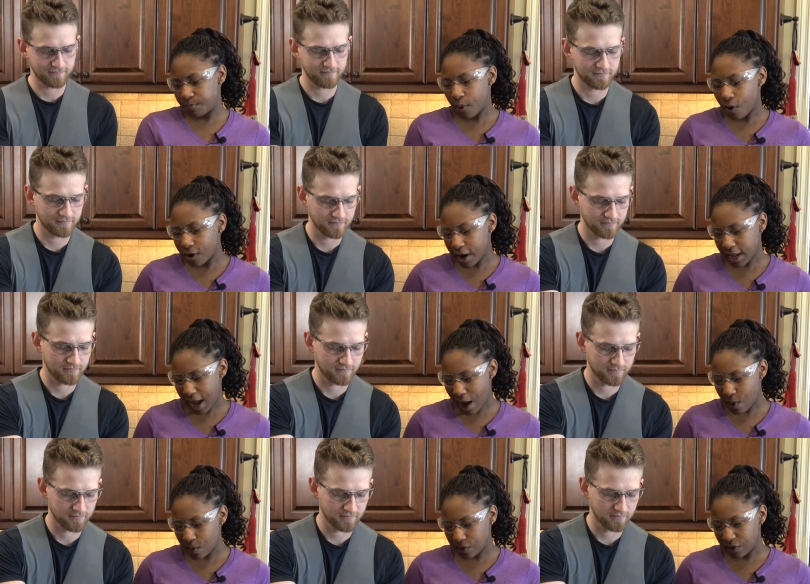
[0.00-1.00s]
Speaker 1: pour it
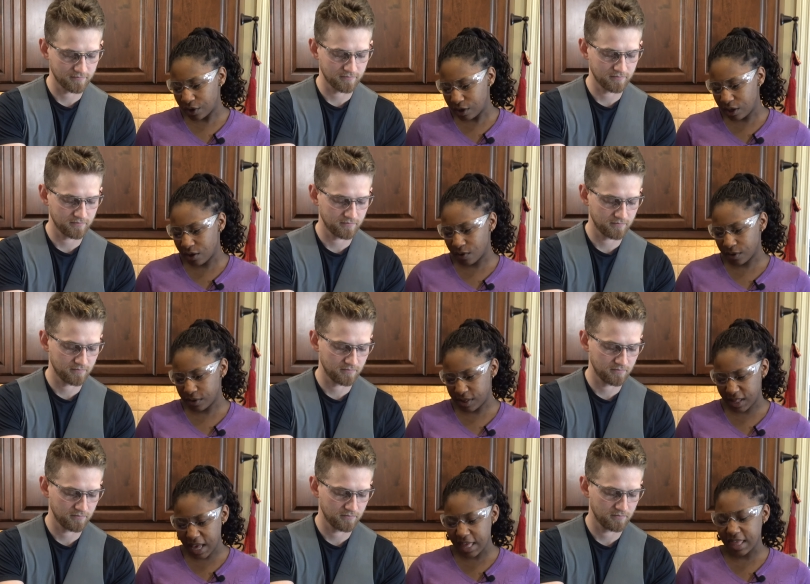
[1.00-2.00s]
out, you can
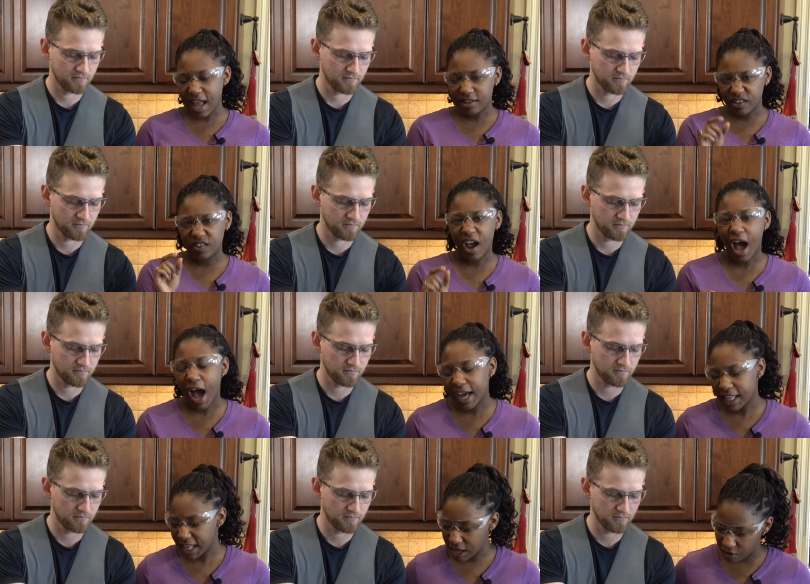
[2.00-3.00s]
see that
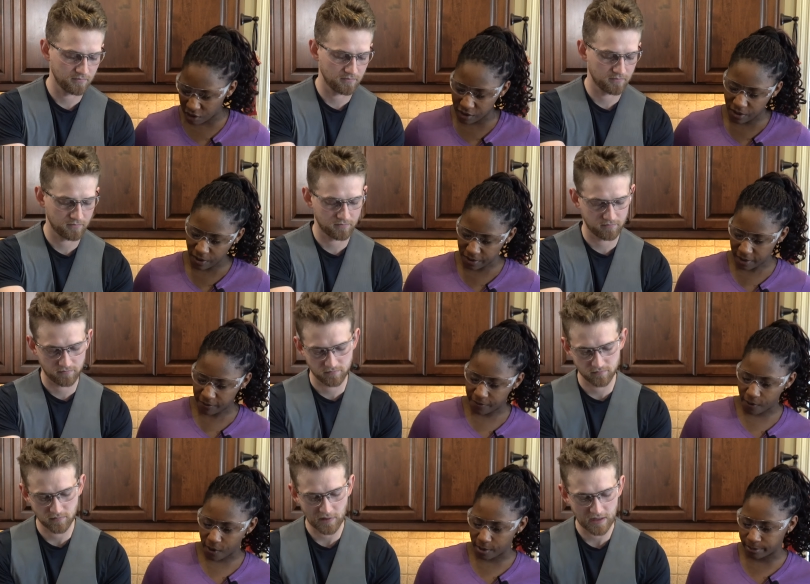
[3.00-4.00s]
tiny crystals have
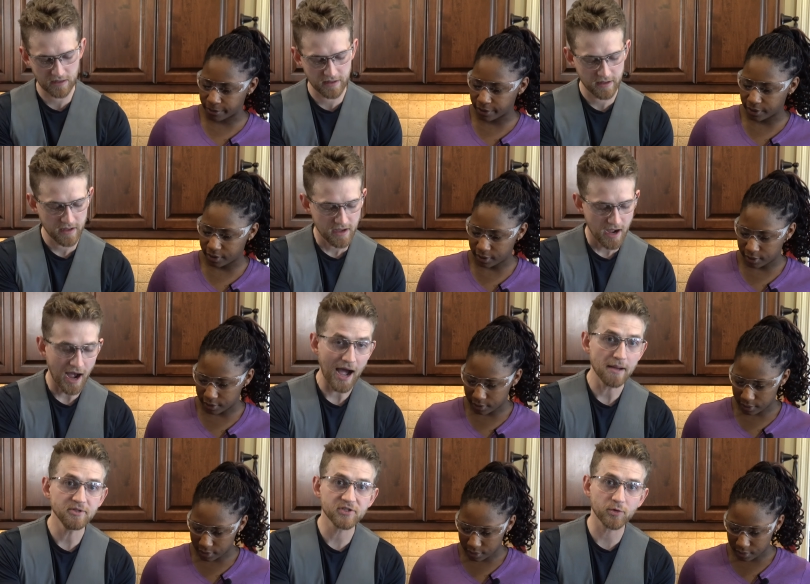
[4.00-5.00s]
formed.
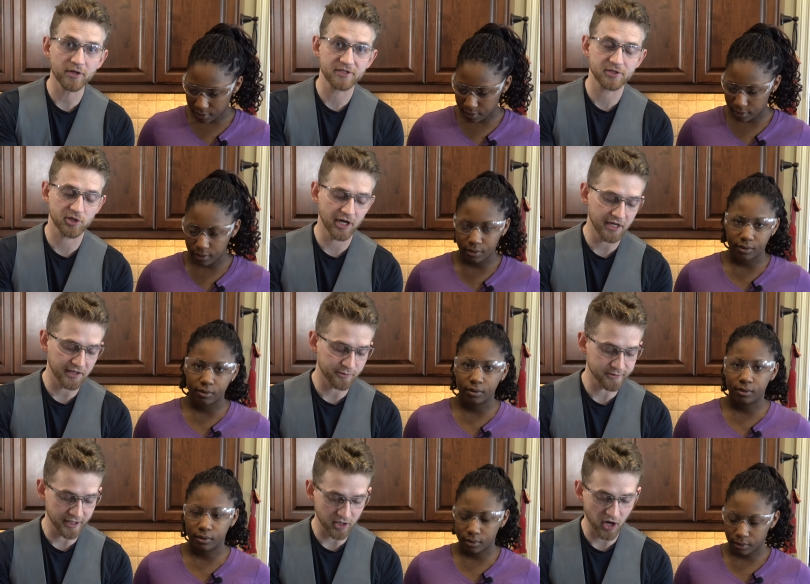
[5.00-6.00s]
Speaker 2: I'm just going to strain it
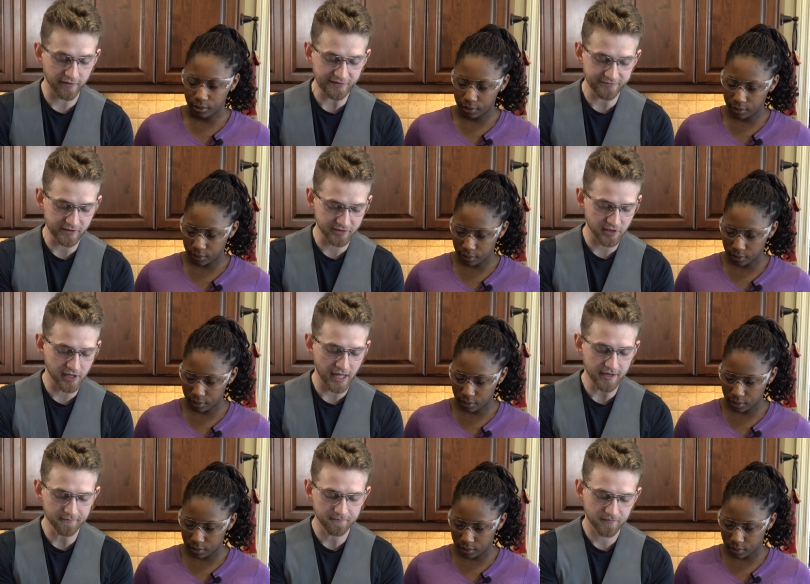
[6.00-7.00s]
using a coffee filter
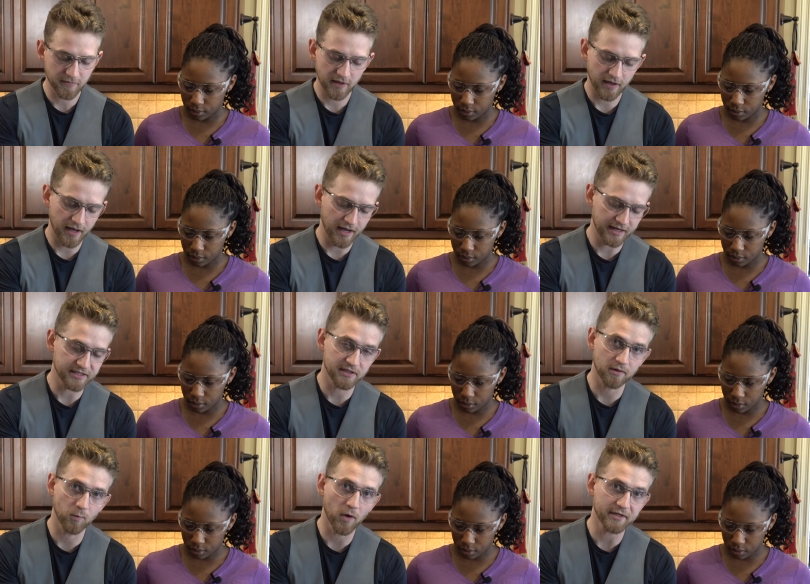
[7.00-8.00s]
again because uh,
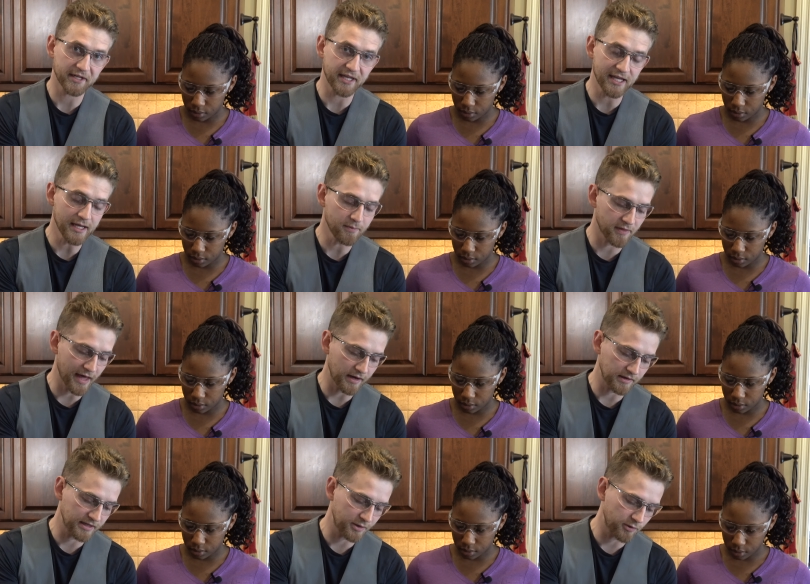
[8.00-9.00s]
you'll want to keep
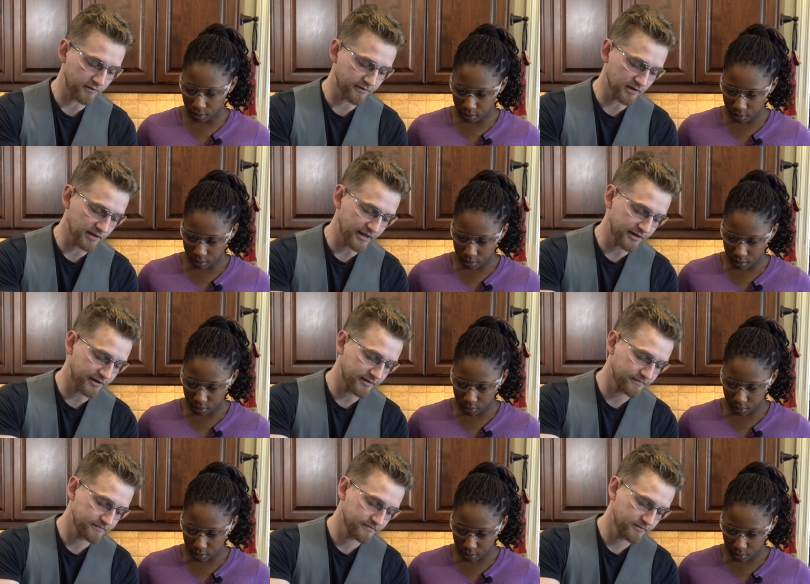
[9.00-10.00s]
that liquid for later.
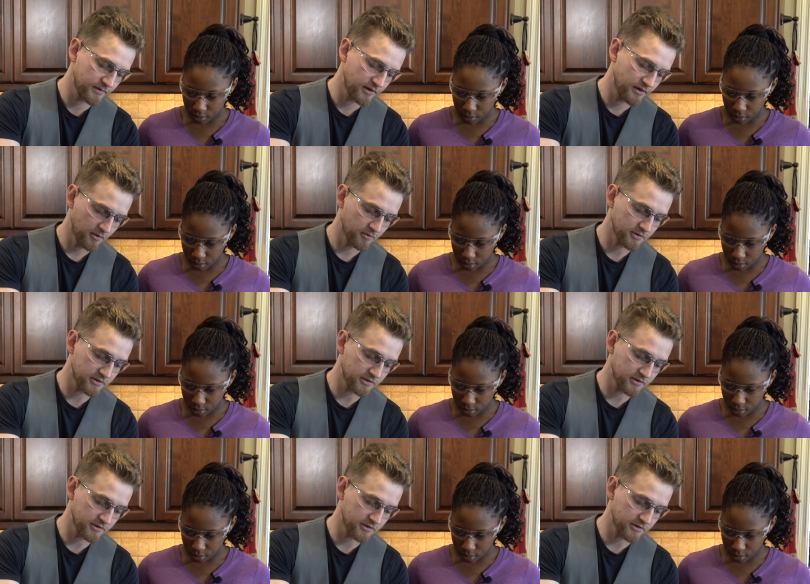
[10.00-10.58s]
We'll